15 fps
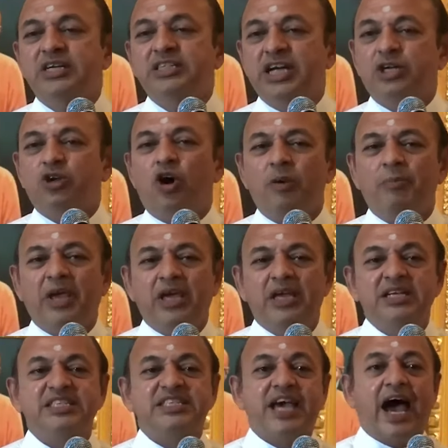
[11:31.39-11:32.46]
She told
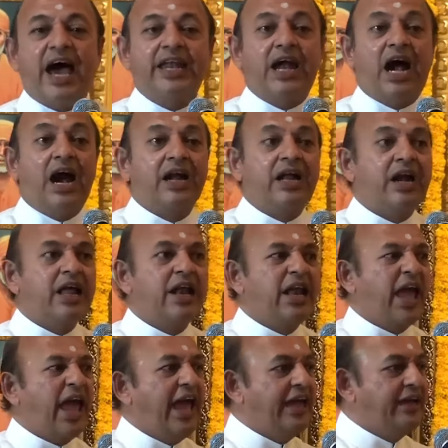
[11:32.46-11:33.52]
me, chant
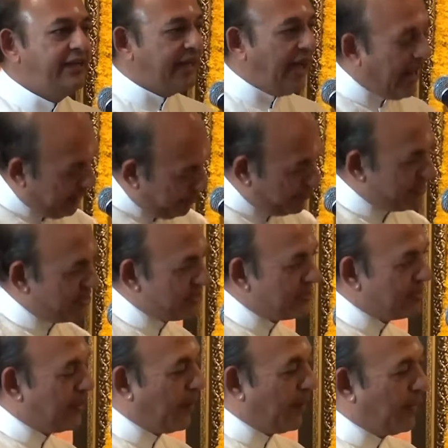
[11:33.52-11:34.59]
108 times.